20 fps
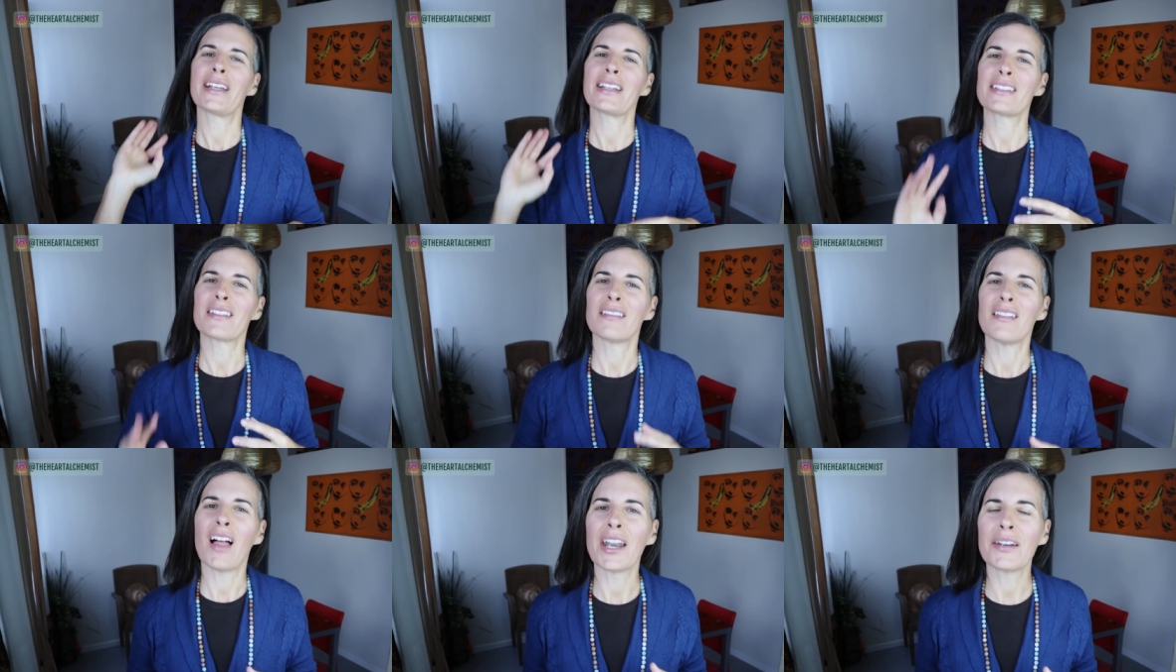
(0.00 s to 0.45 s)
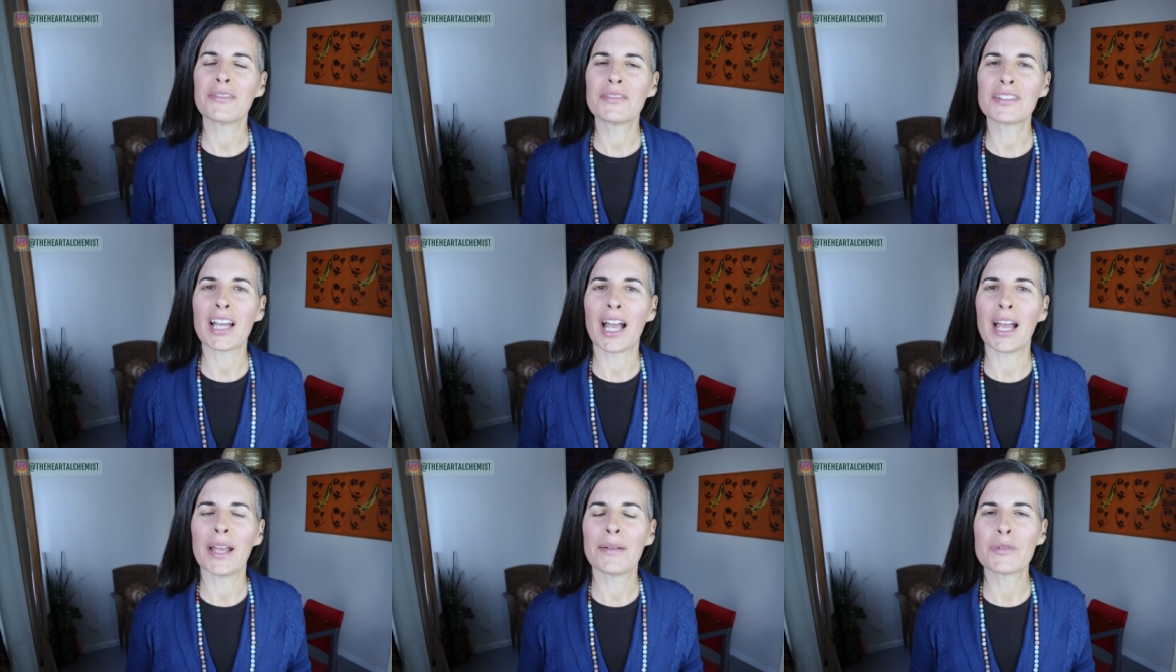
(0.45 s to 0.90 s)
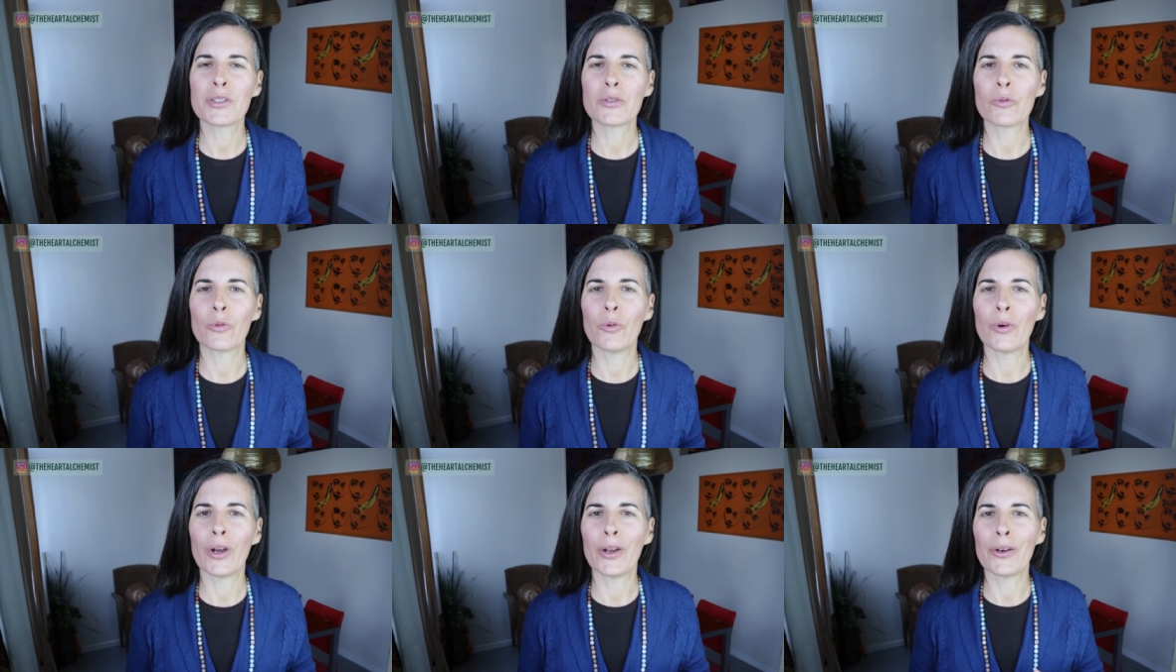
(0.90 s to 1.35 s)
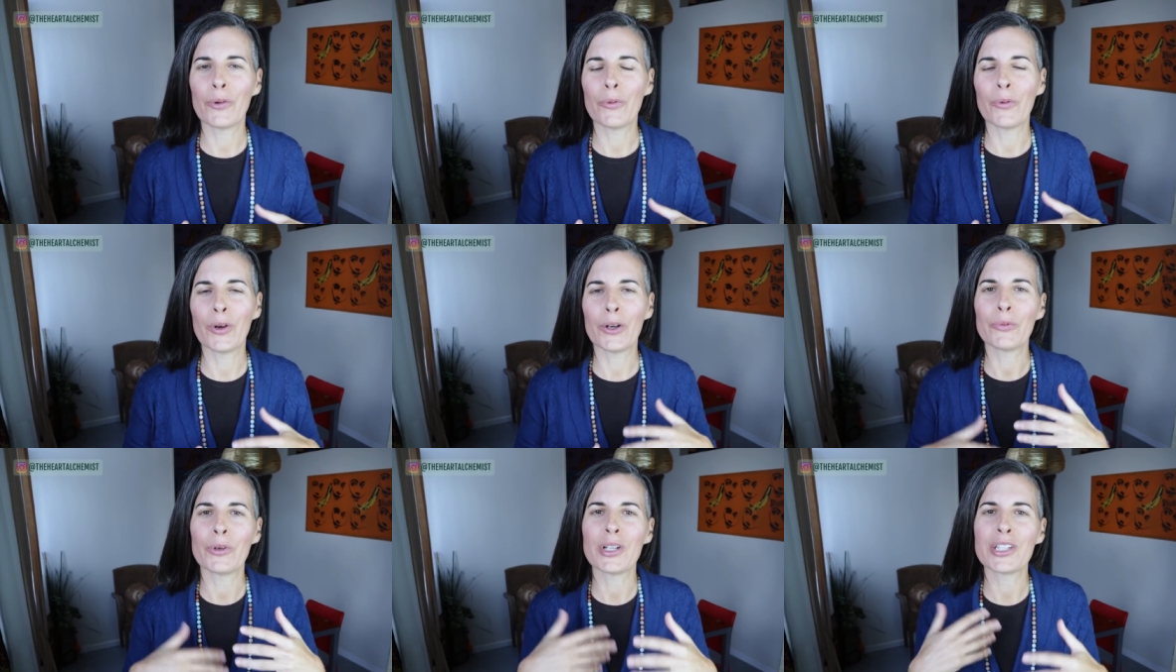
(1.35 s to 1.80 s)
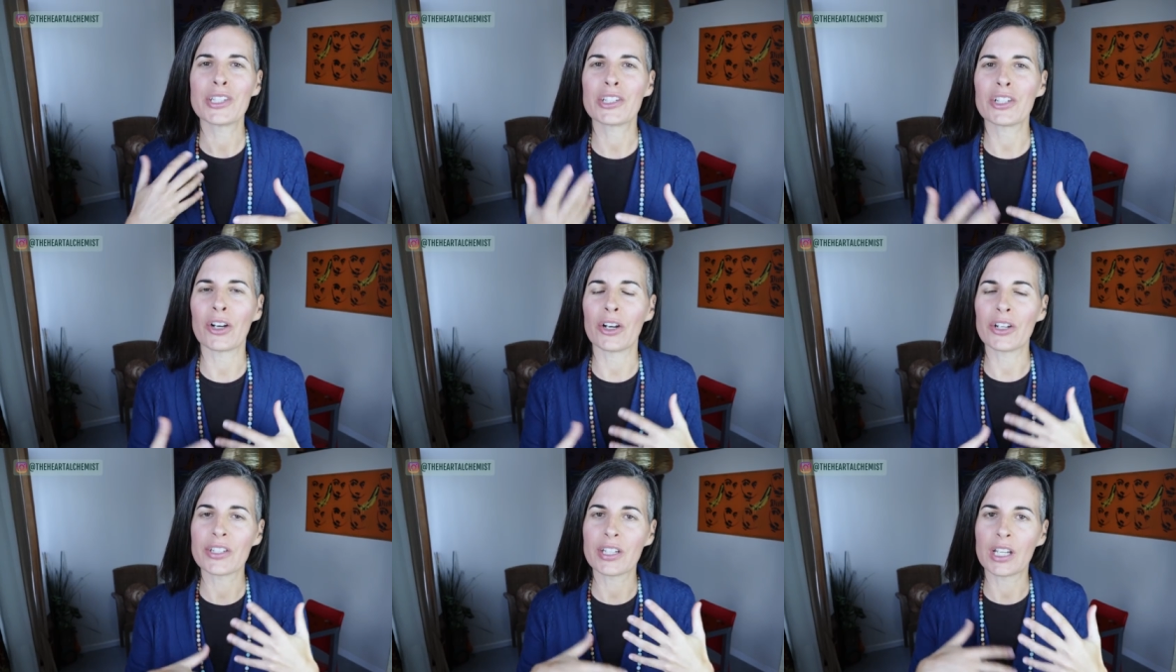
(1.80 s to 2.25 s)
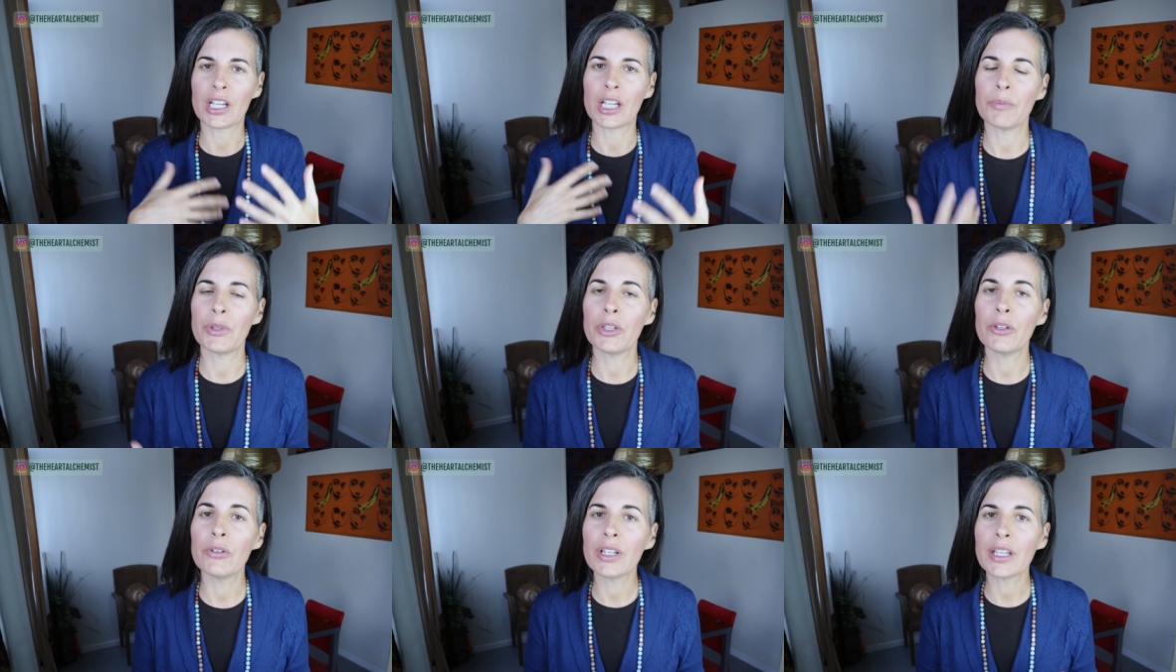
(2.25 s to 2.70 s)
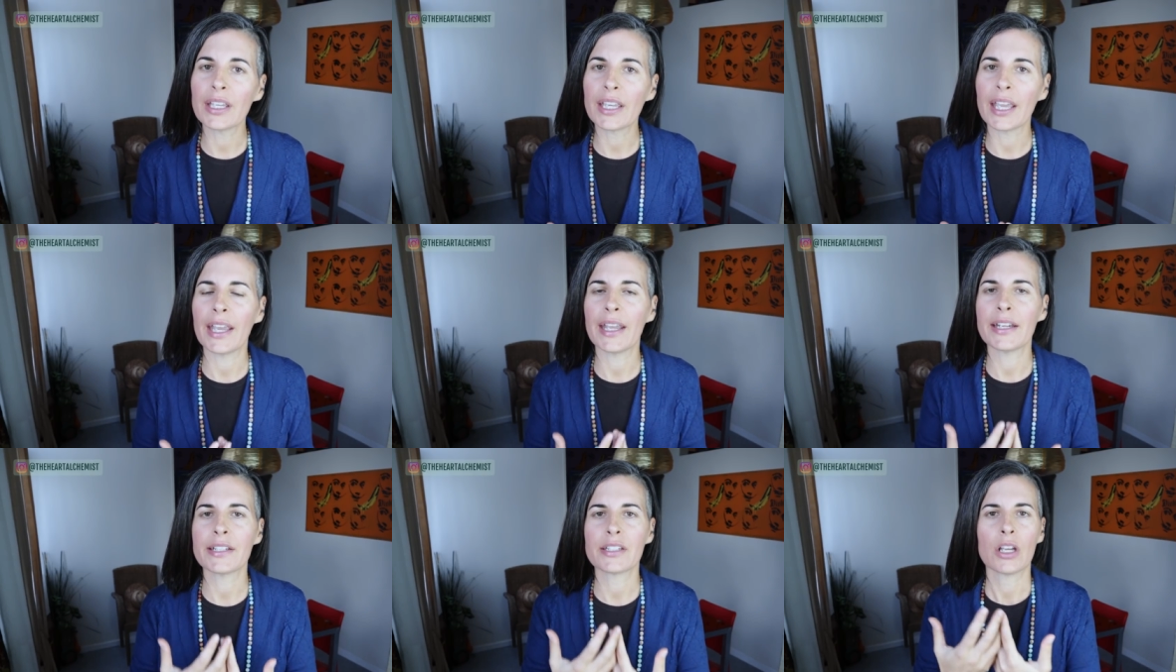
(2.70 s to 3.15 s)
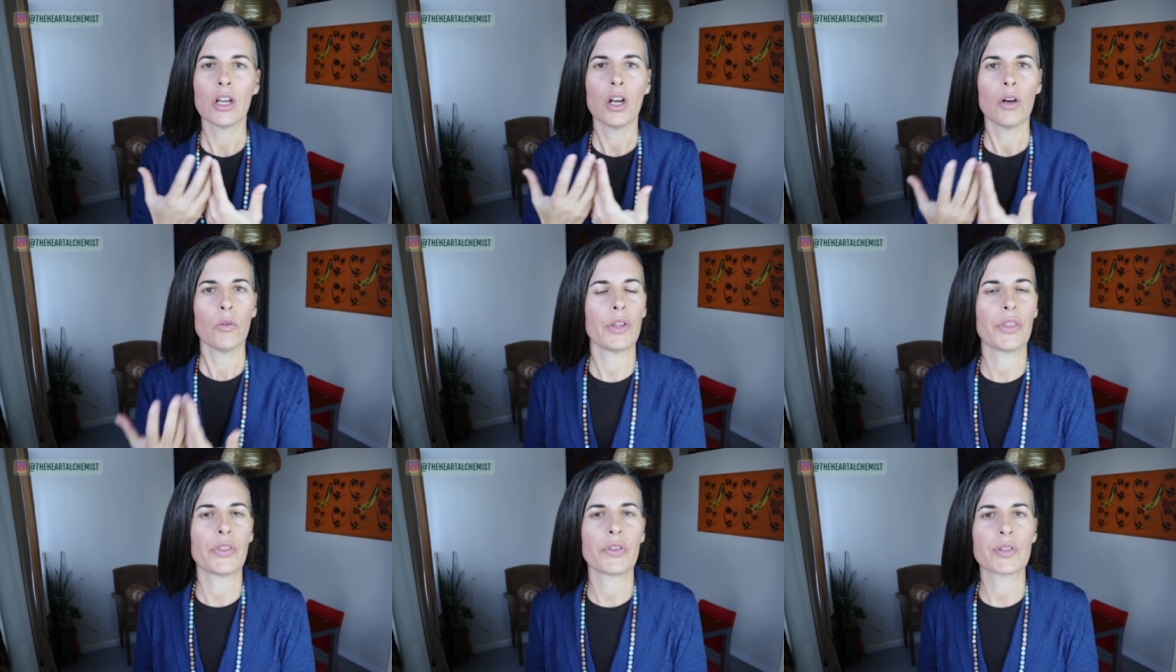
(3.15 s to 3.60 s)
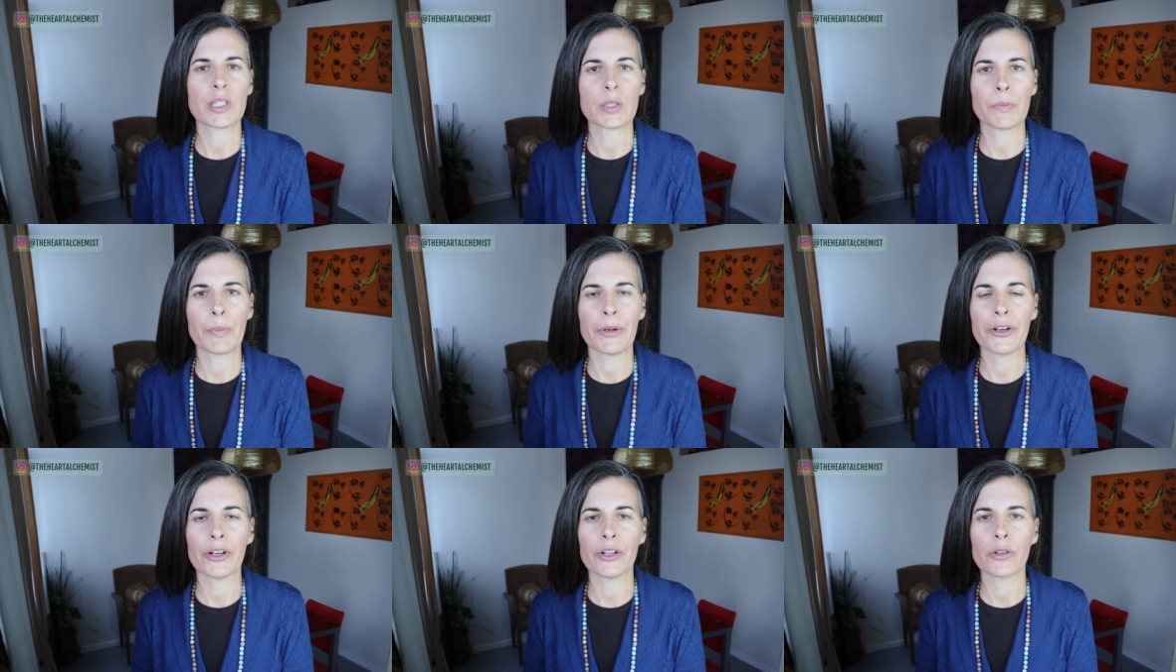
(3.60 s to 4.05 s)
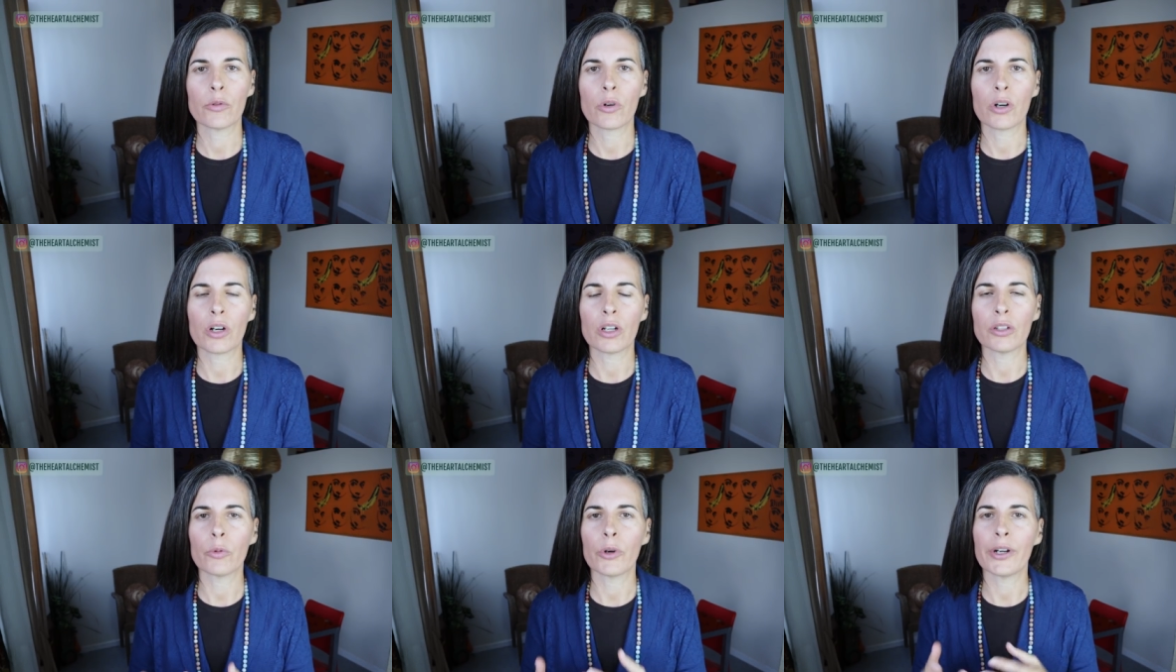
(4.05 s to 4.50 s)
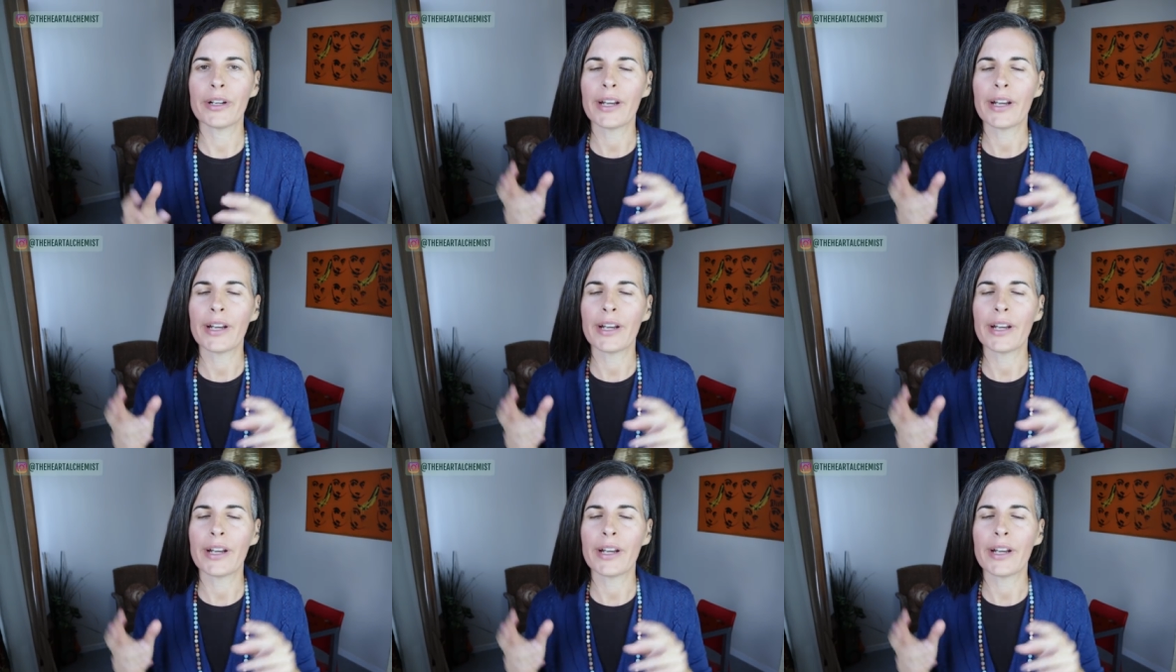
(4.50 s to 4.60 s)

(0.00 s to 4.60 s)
because a lot of times when, when we start to communicate with the spirit world,